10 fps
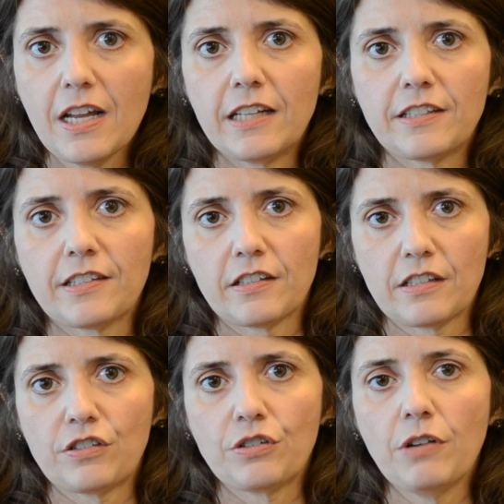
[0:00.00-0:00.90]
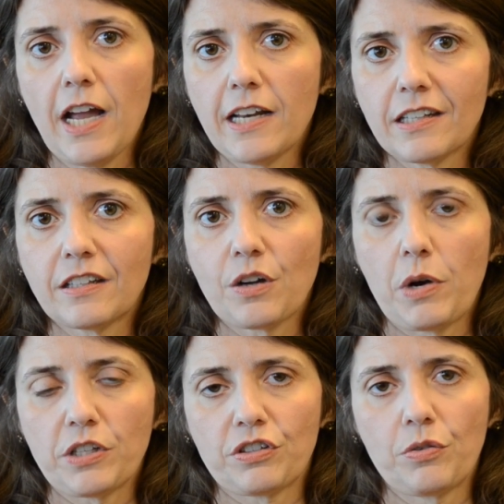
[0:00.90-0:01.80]
In Citizens United, the
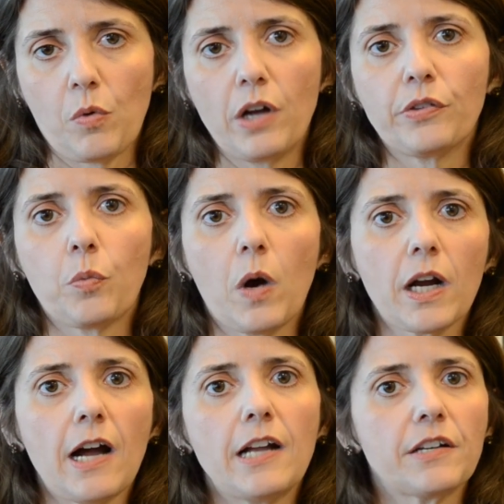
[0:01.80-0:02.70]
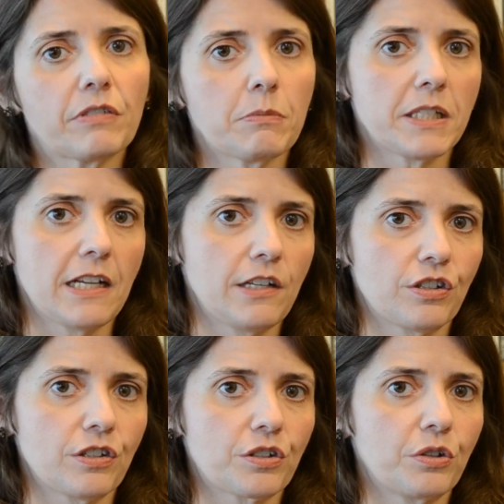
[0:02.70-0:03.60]
question was what kind of
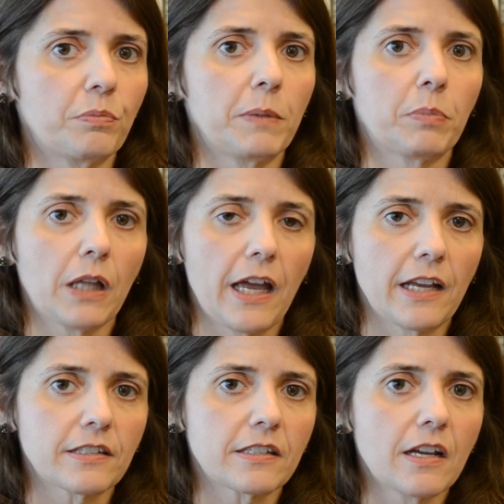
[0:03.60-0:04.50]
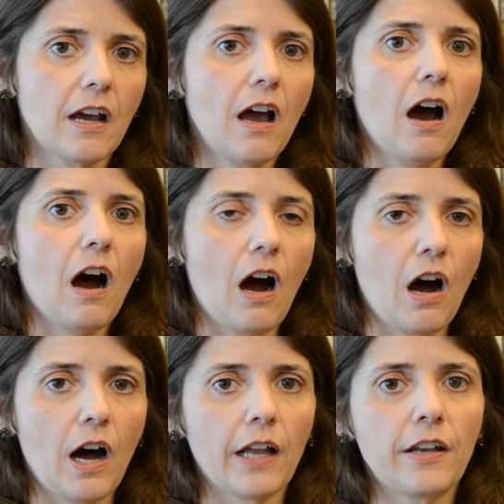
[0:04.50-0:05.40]
limitations could be placed
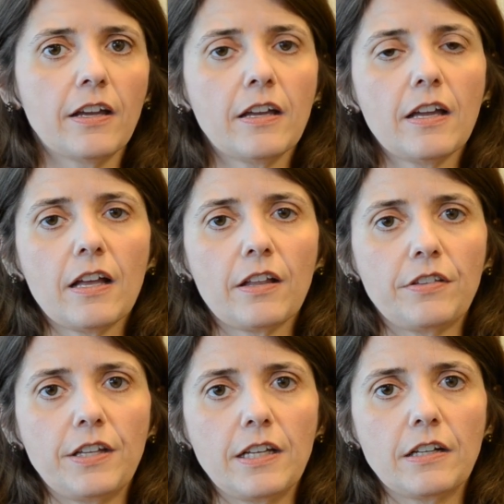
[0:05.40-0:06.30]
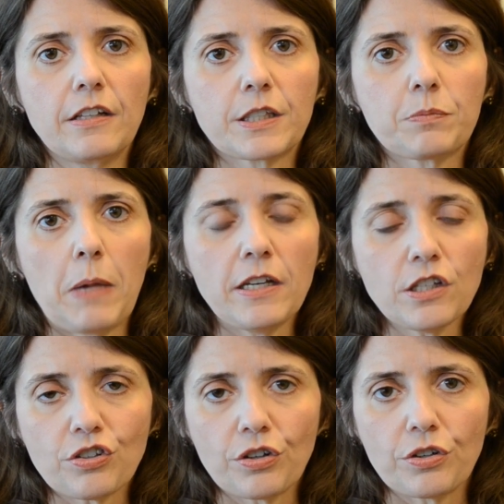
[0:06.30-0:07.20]
on the
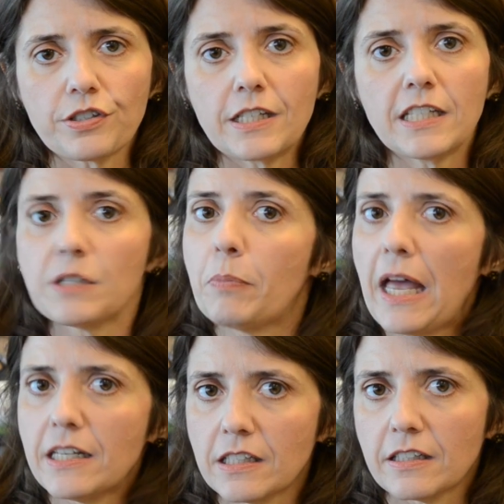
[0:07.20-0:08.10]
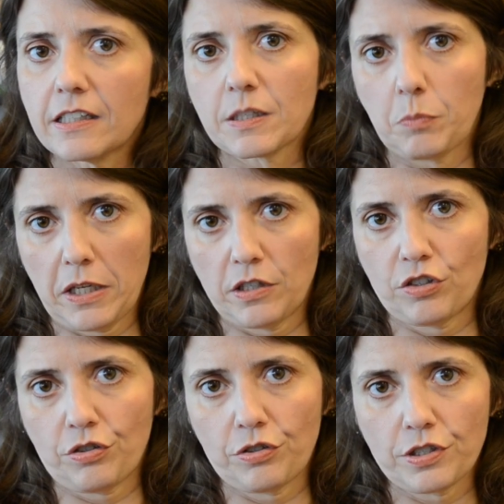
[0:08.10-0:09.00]
expenditures, independent
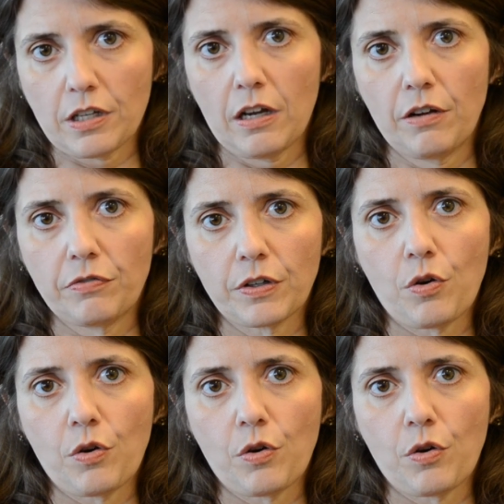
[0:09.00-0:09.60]
expenditures of